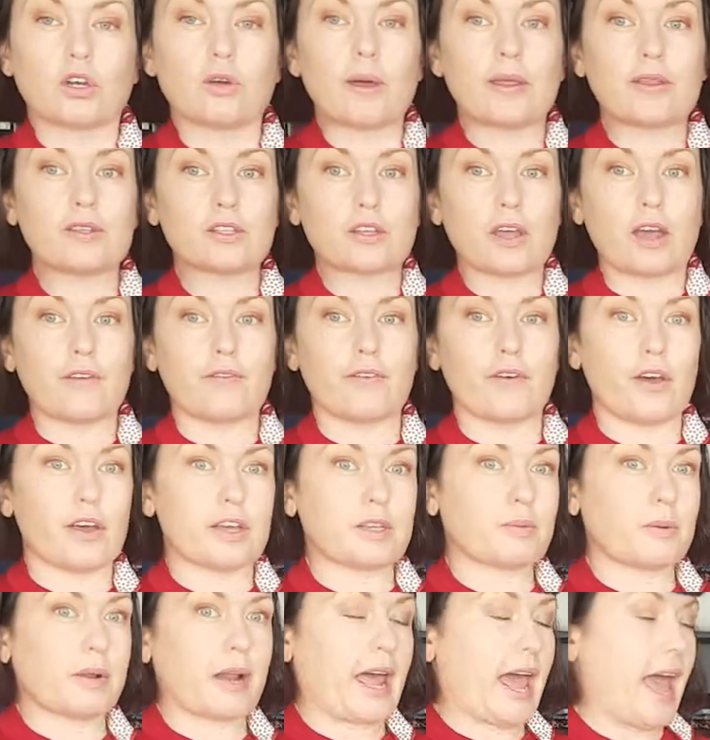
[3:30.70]
about the skirt
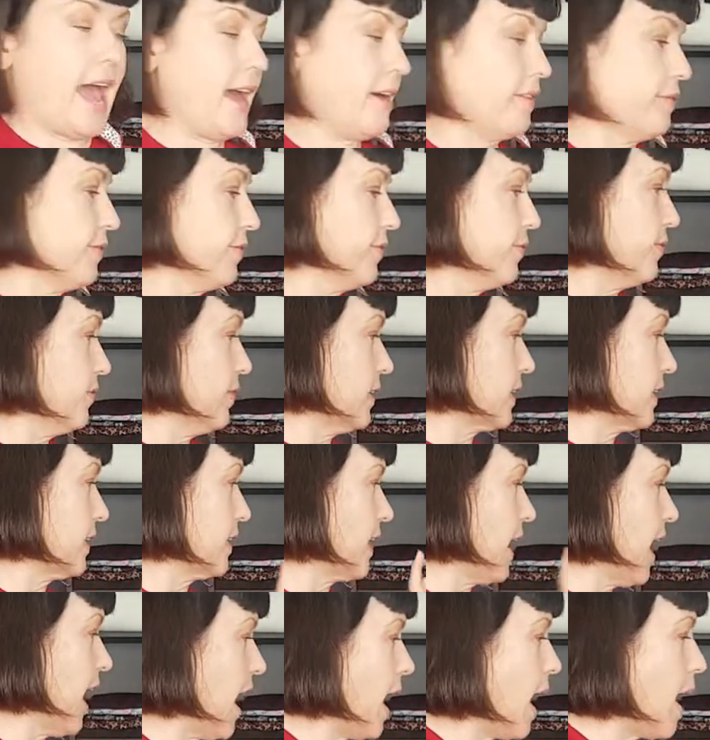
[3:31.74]
first, but I have, like, a
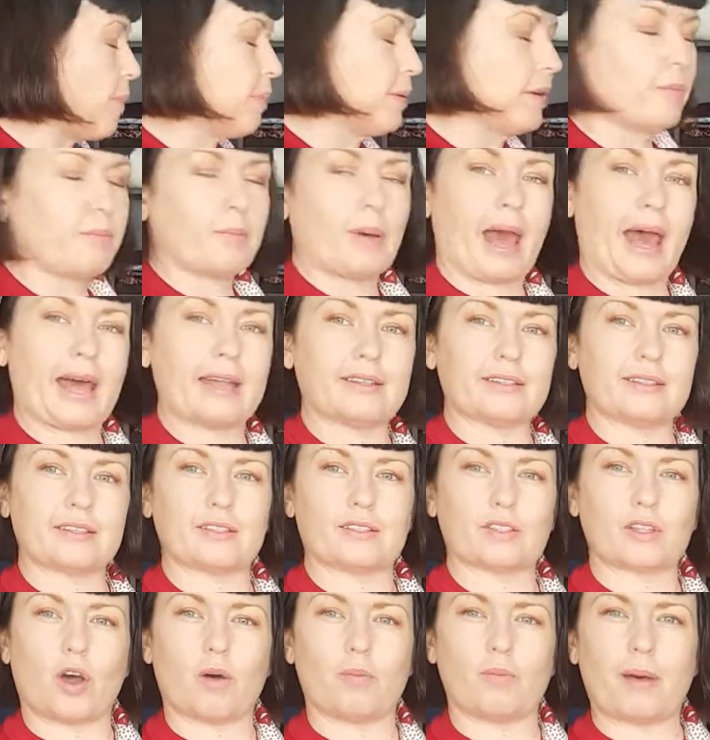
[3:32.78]
couple of patterns,
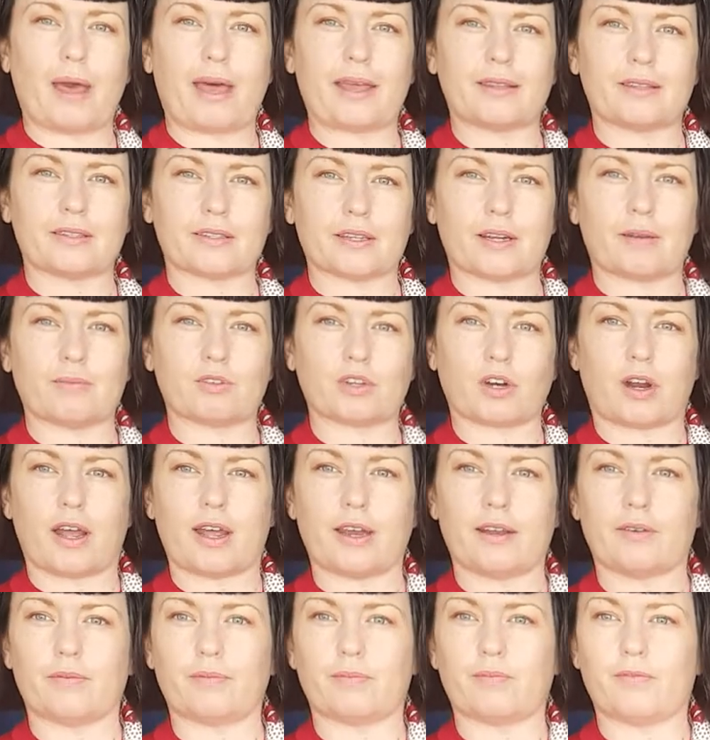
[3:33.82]
top patterns, that I'm
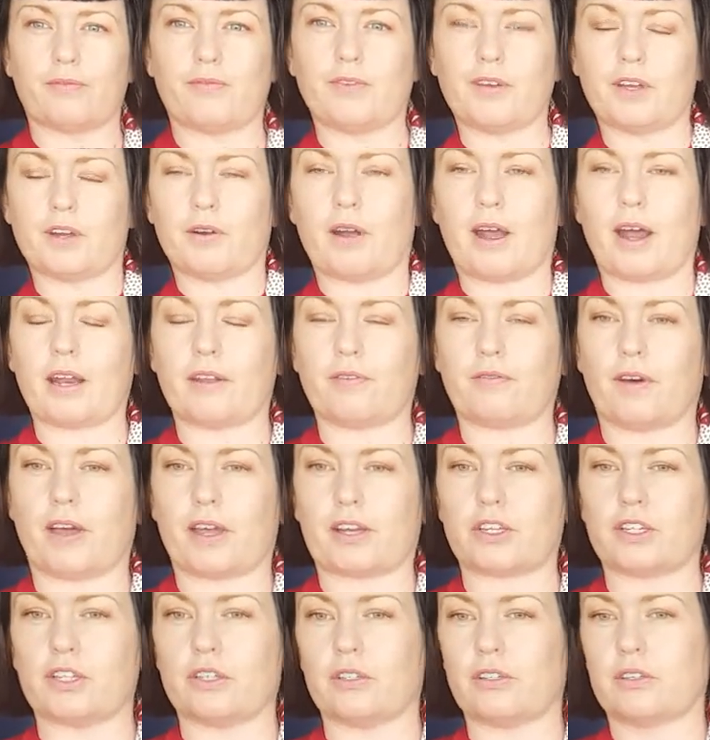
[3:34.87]
trying to figure out if
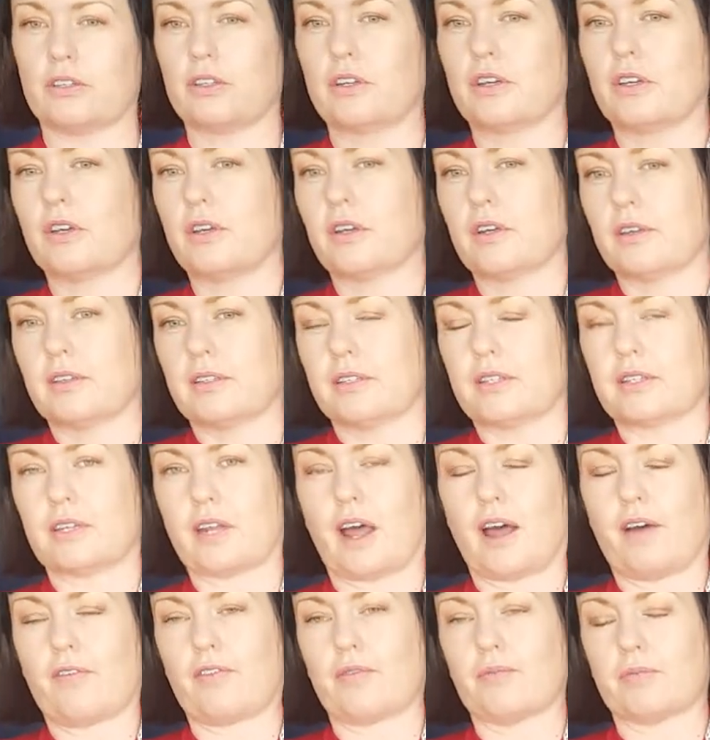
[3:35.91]
I should
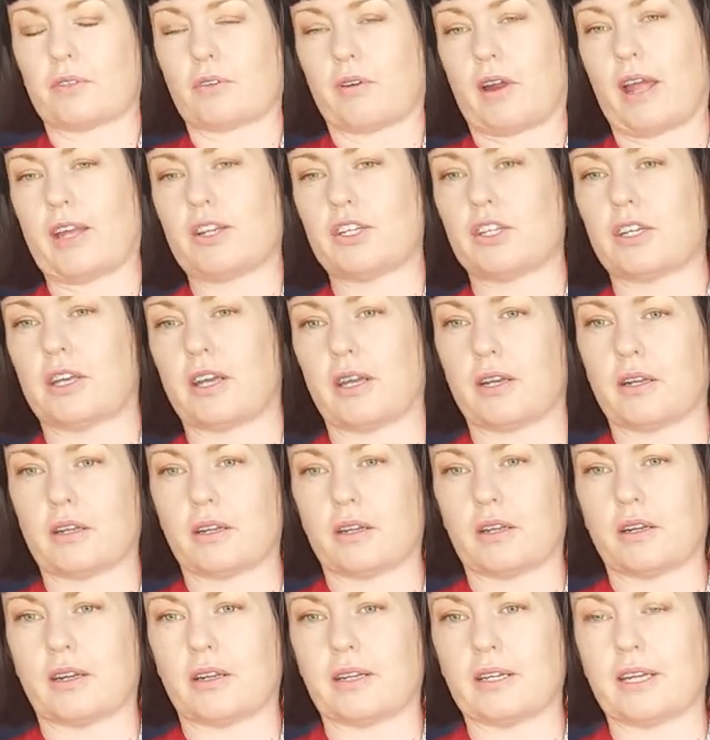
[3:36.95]
start from scratch again,
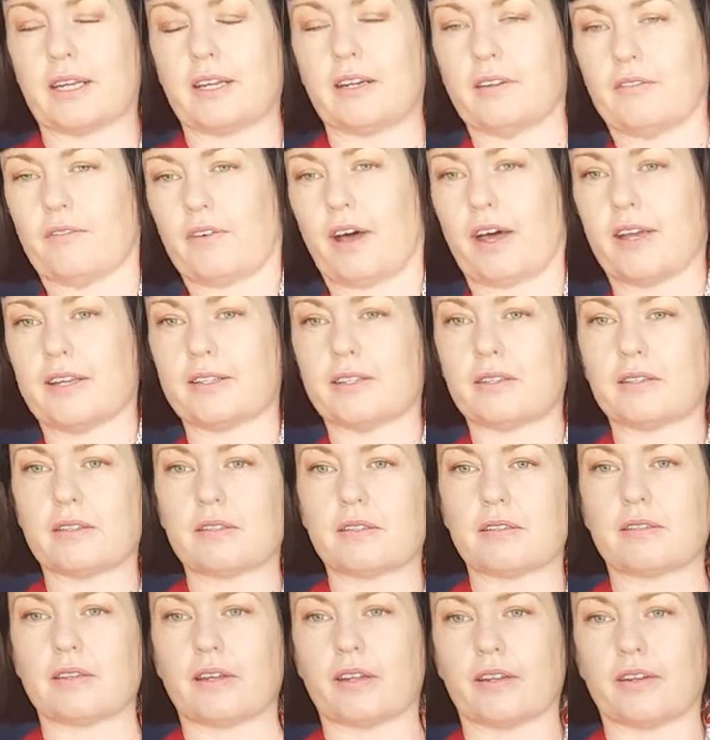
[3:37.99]
and I need advice.
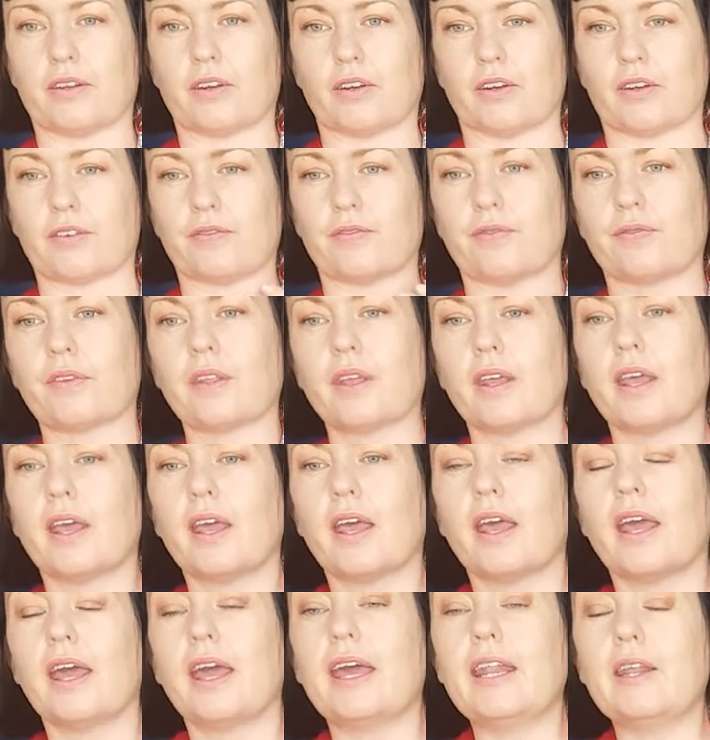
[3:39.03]
I don't know.
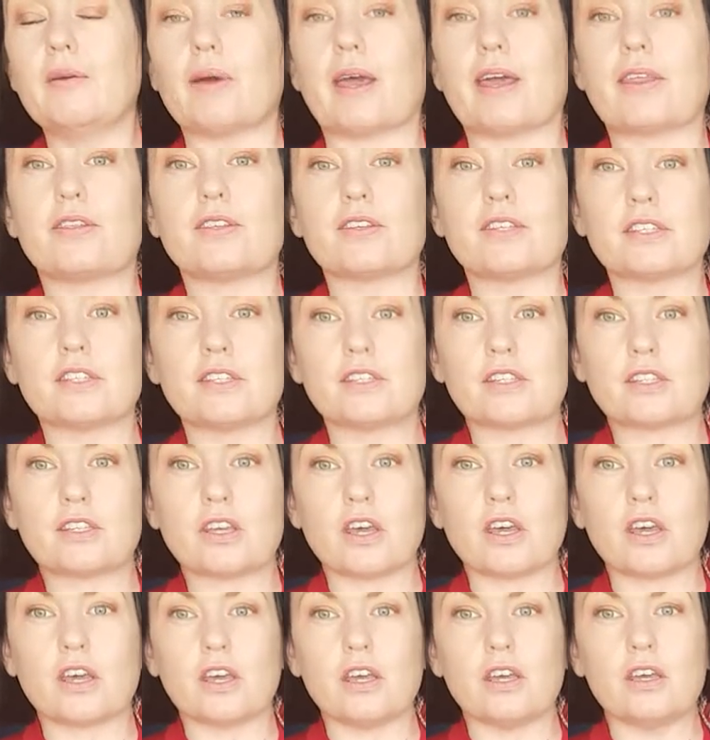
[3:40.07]
Anyway, the
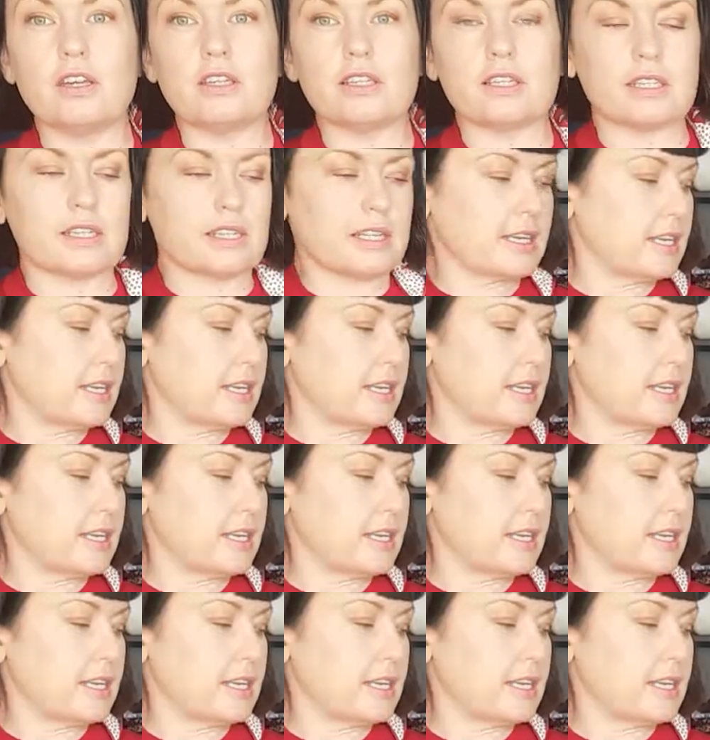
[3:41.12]
skirt